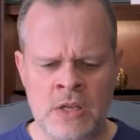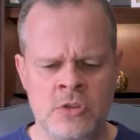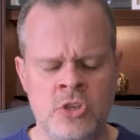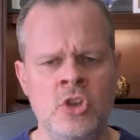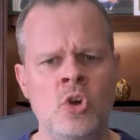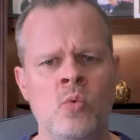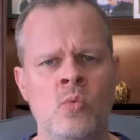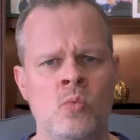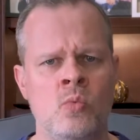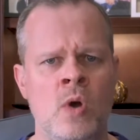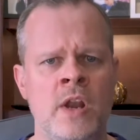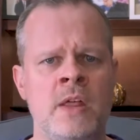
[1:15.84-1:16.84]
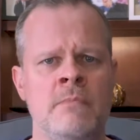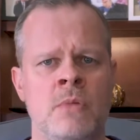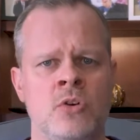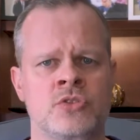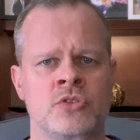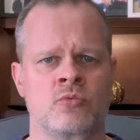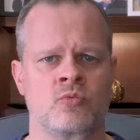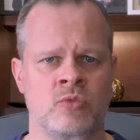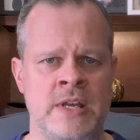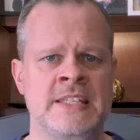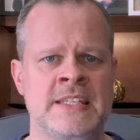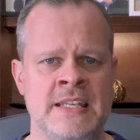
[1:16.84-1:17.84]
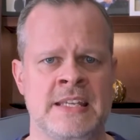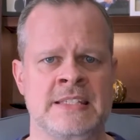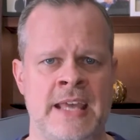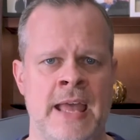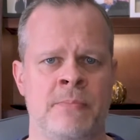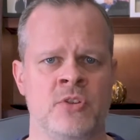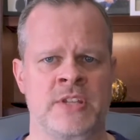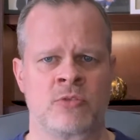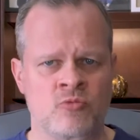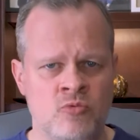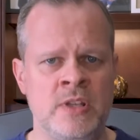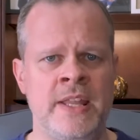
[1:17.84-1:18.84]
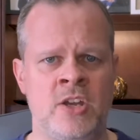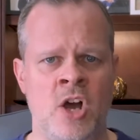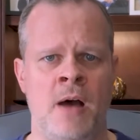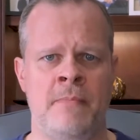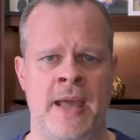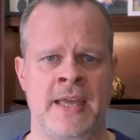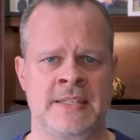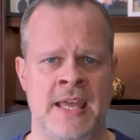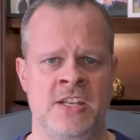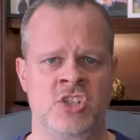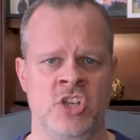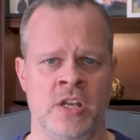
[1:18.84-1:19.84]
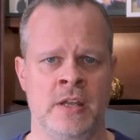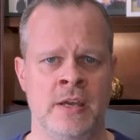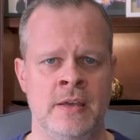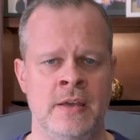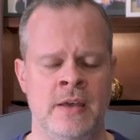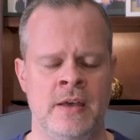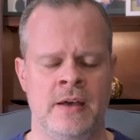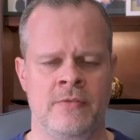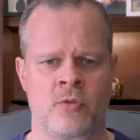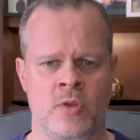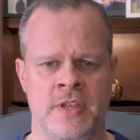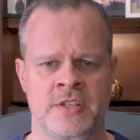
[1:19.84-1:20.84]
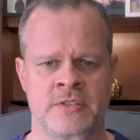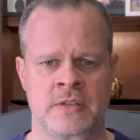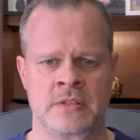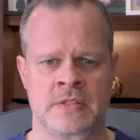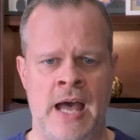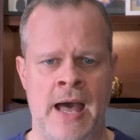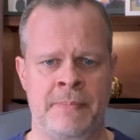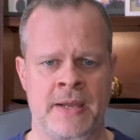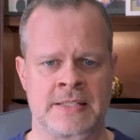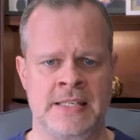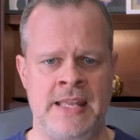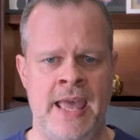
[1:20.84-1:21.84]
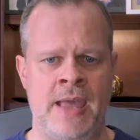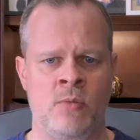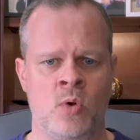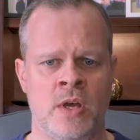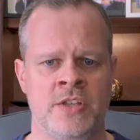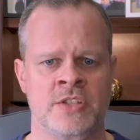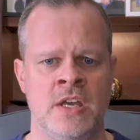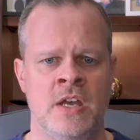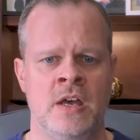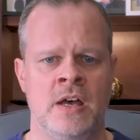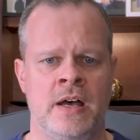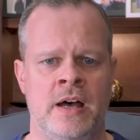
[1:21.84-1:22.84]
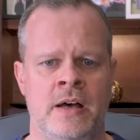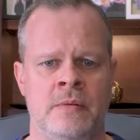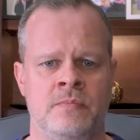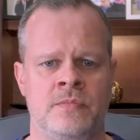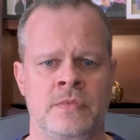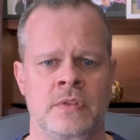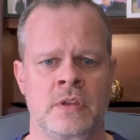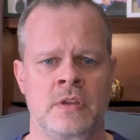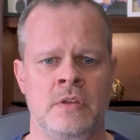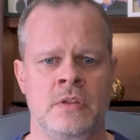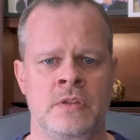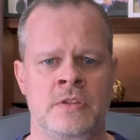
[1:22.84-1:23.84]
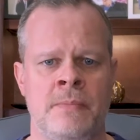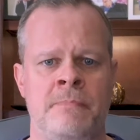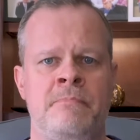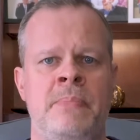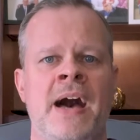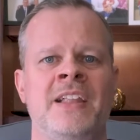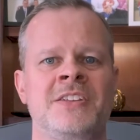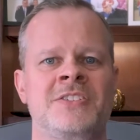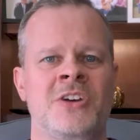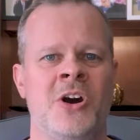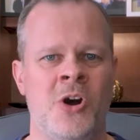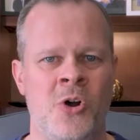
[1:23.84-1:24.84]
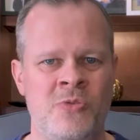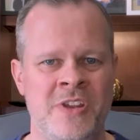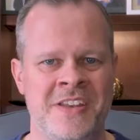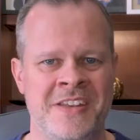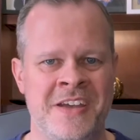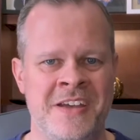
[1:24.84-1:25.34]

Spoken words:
You know, one of the most recent examples that really caught my attention for this topic today was the Peloton.